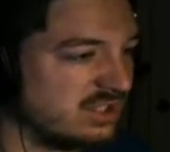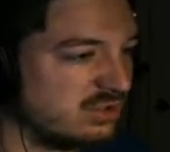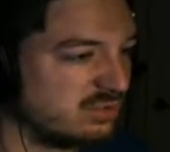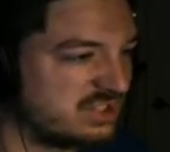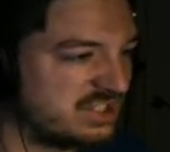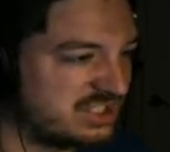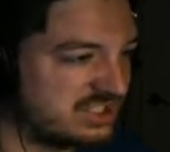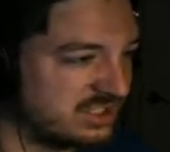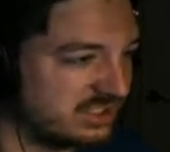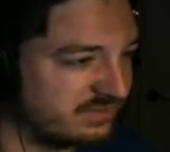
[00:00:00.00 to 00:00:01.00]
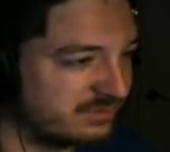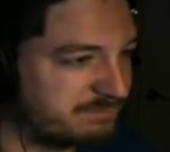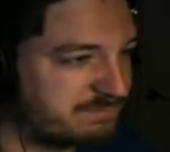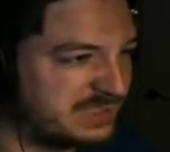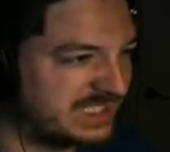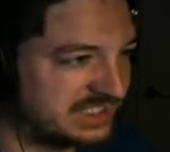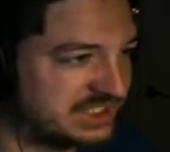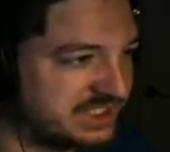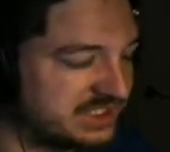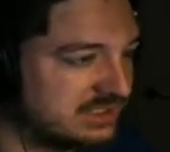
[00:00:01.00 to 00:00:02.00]
son of a
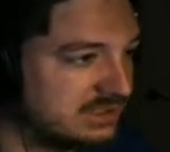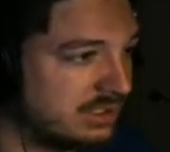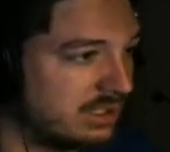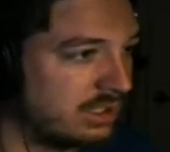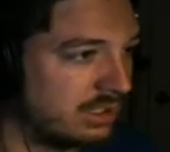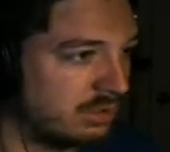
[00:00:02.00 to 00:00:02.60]
bitch! Uh-oh.